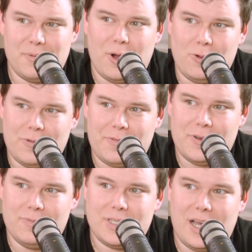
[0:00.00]
from older
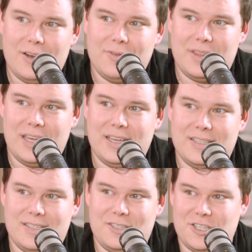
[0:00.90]
films, I don't think
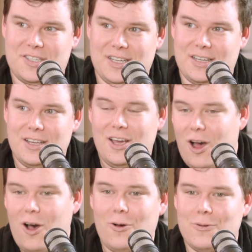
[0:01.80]
it's just
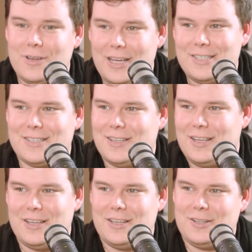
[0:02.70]
look
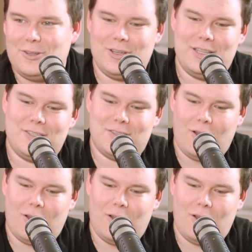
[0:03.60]
at this